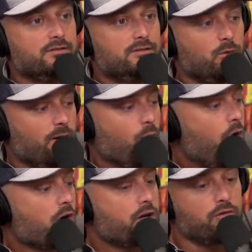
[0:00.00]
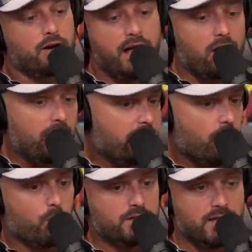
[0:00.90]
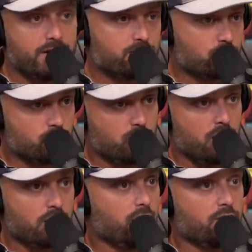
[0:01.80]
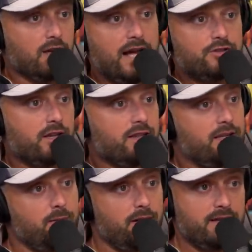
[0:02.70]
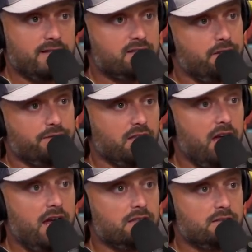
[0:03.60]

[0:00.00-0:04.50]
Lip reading: Yeah. So when I'm walking around, I know what dinosaurs would knock over. I try to think about that stuff a lot.